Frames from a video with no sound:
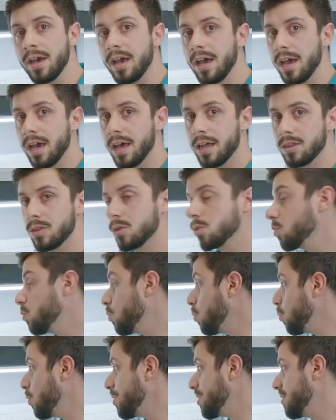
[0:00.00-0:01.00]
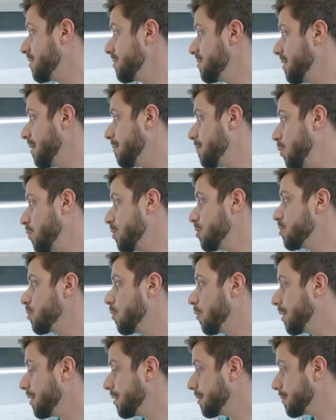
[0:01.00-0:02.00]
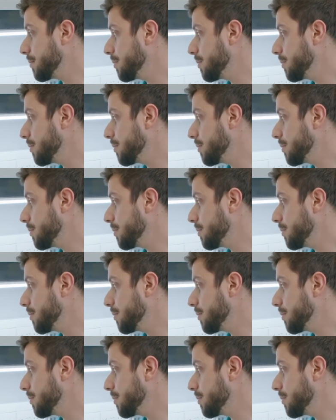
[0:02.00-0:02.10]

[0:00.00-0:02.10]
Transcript: at what this demo is showing.